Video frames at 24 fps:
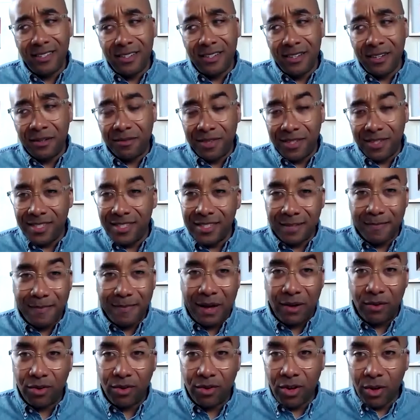this is
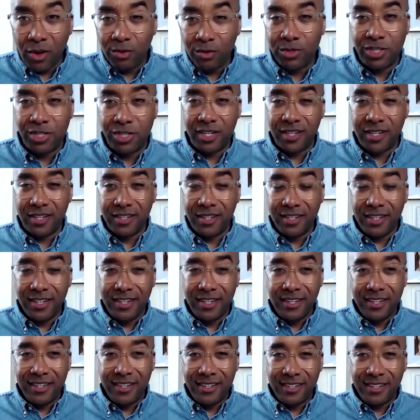about culture.
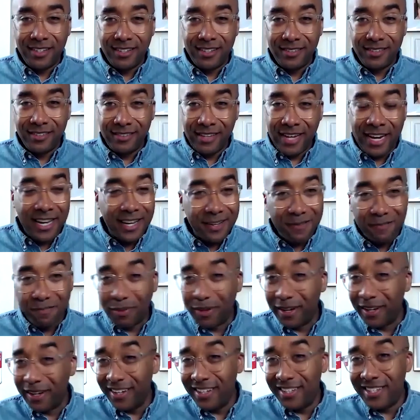And it
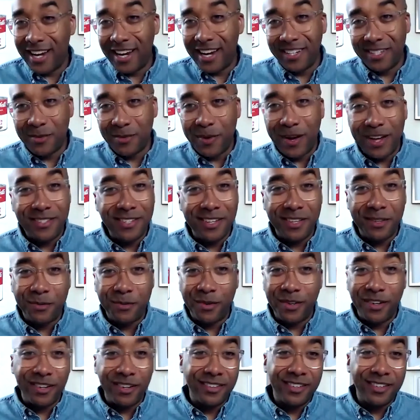completely changed the way I see the
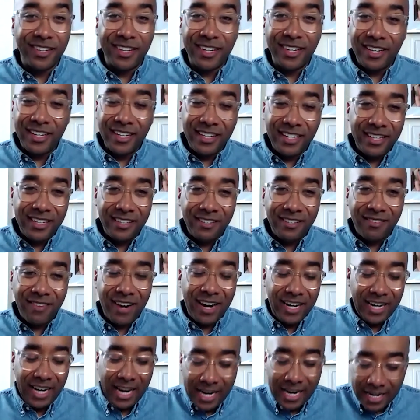world.
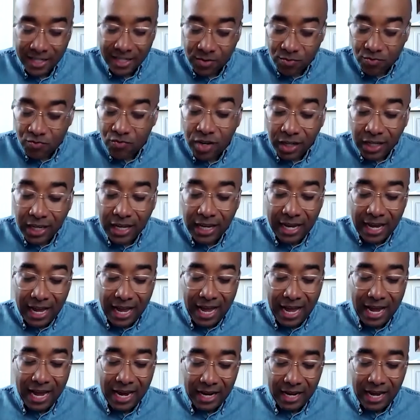Right. And it's really
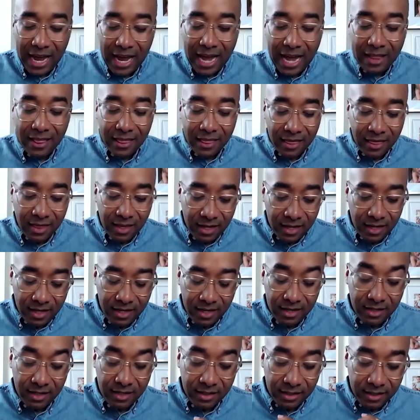at
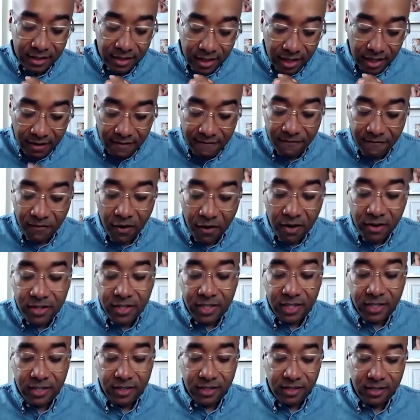the
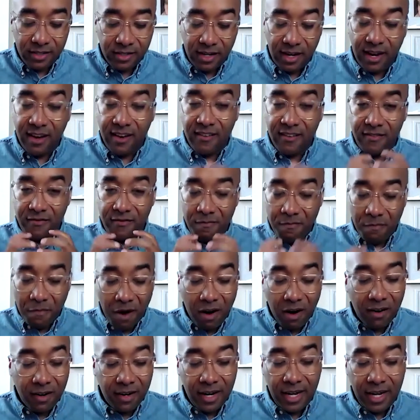convergence of
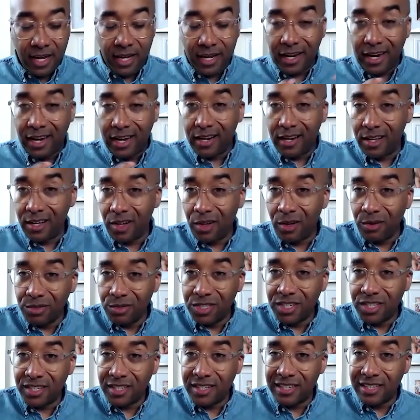marketing and
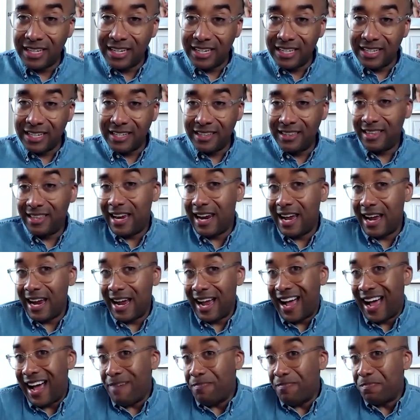culture that I
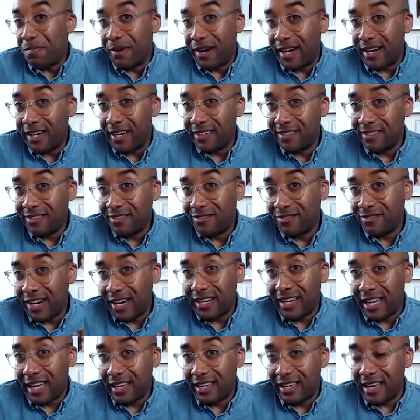operate. Right.
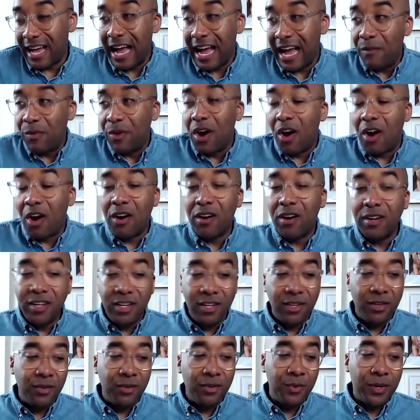Like I would
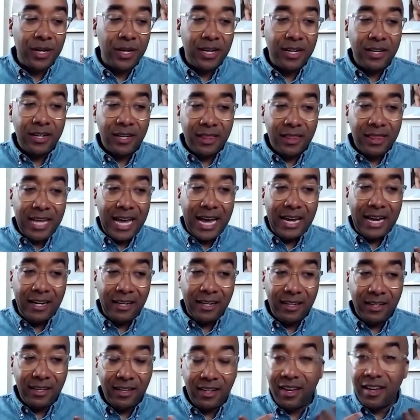argue that
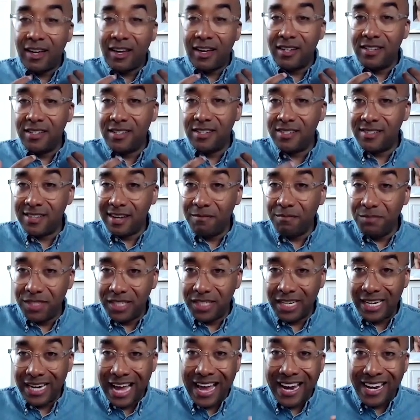
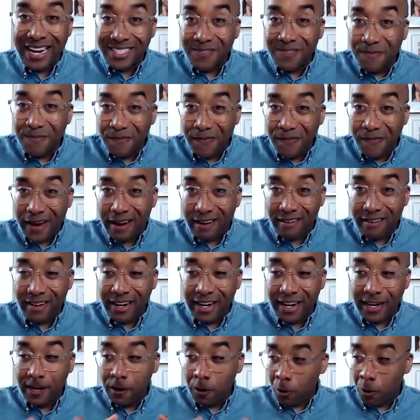consumption at its
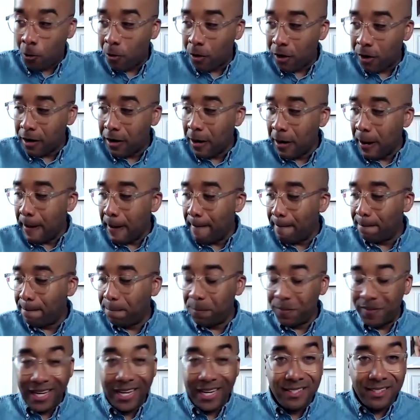very core
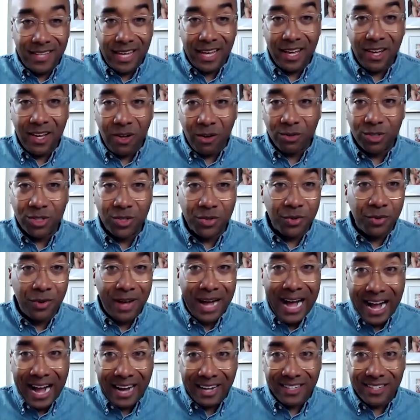is a cultural
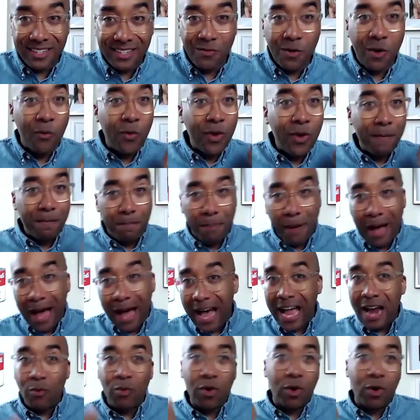act. What we
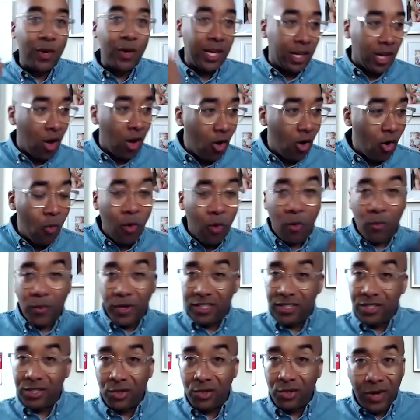buy, where we go, what we
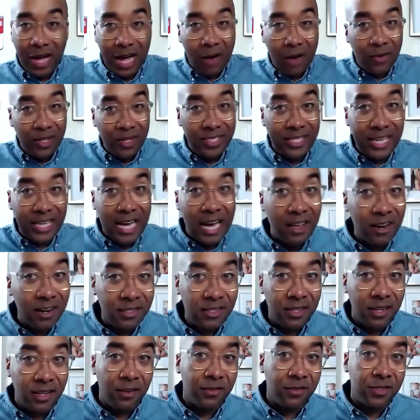do, how we style
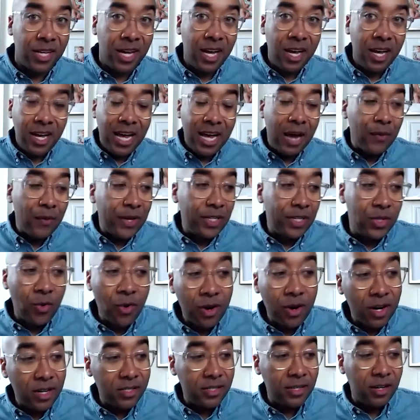ourselves, how we adorn
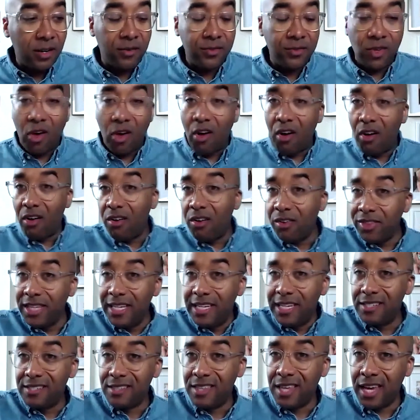ourselves, all
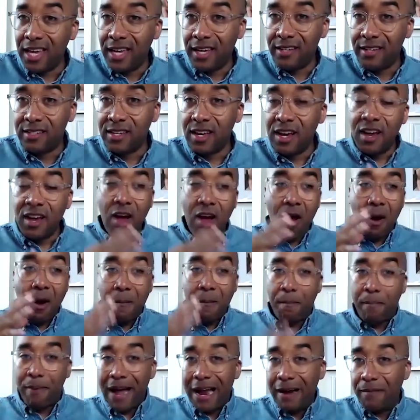these things are
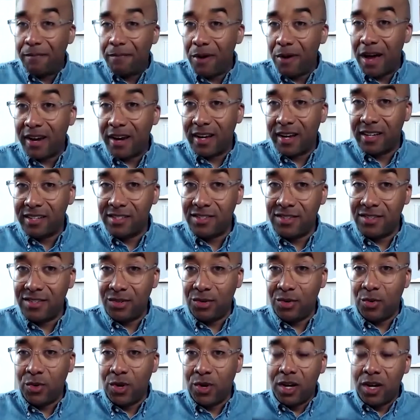byproducts
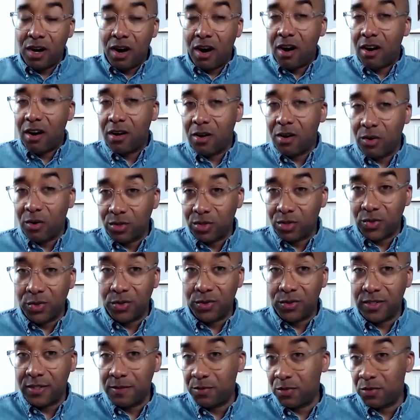to our cultural
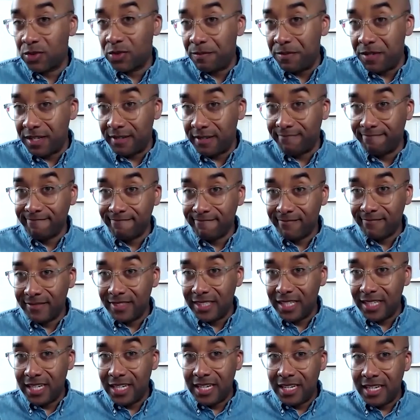subscription.
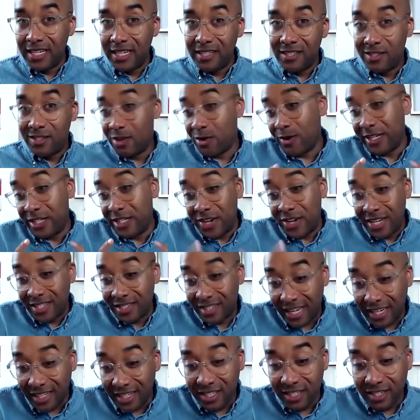So at
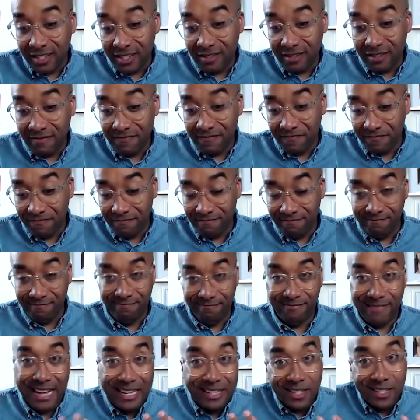Translation,
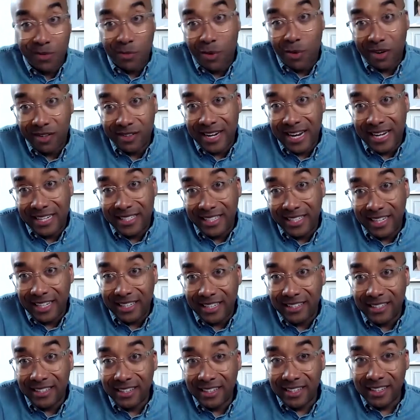that's the work that I
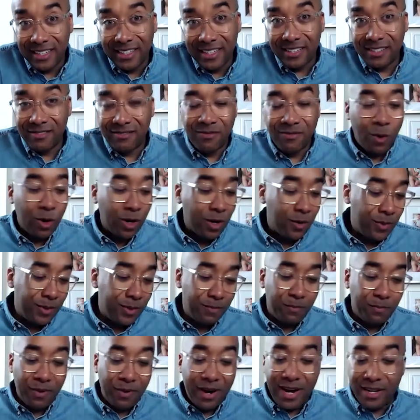did, working with
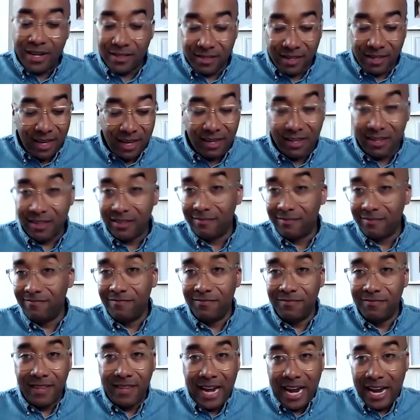brands like
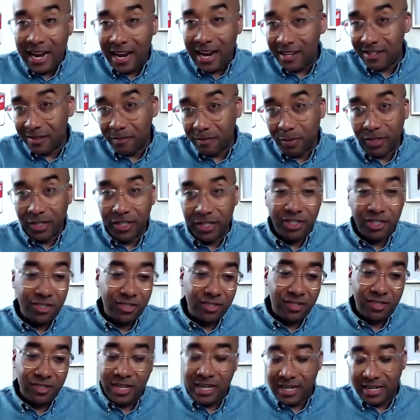Anheuser-Busch,
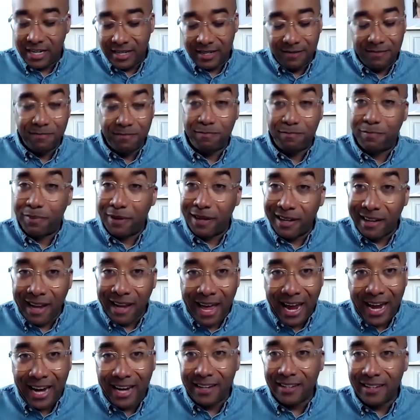Bud
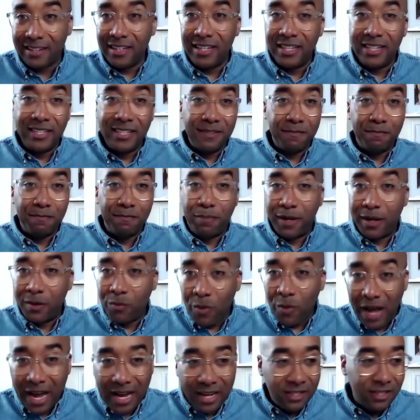Light,
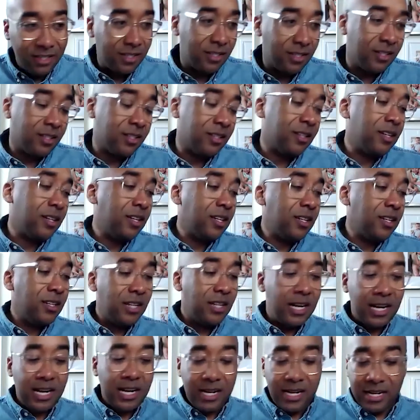Budweiser,
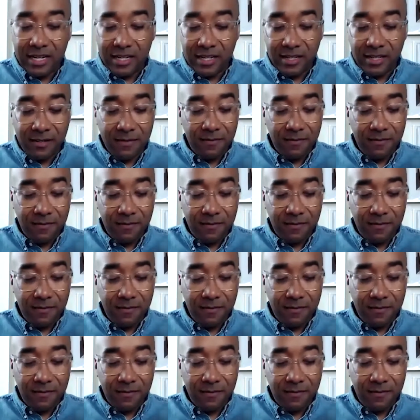uh,